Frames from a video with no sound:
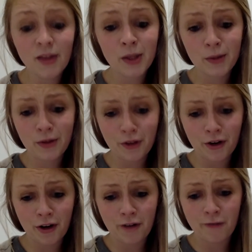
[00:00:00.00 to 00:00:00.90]
there were
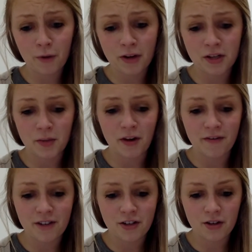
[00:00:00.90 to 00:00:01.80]
30 or 40 small
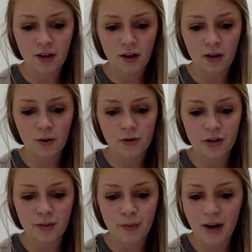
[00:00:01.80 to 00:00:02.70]
fish in the
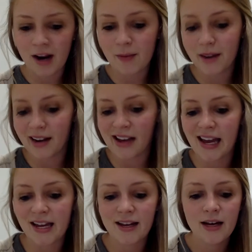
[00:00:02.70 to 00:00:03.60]
enclosure, and Brian made a
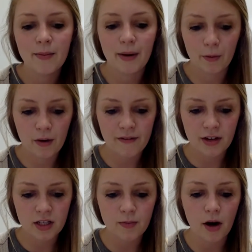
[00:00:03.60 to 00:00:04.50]
gate by
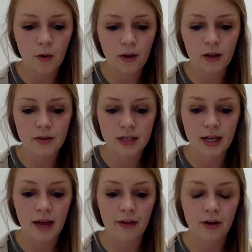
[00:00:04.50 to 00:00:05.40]
weaving small willows
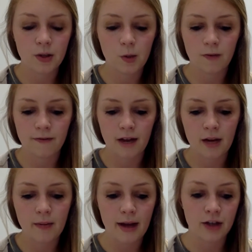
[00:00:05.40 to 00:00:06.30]
together into a
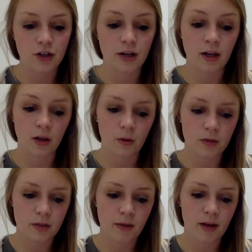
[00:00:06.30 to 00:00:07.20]
fine mesh and
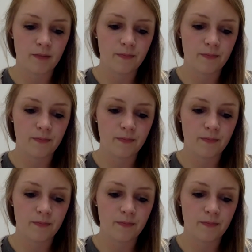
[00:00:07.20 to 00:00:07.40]
closed them in.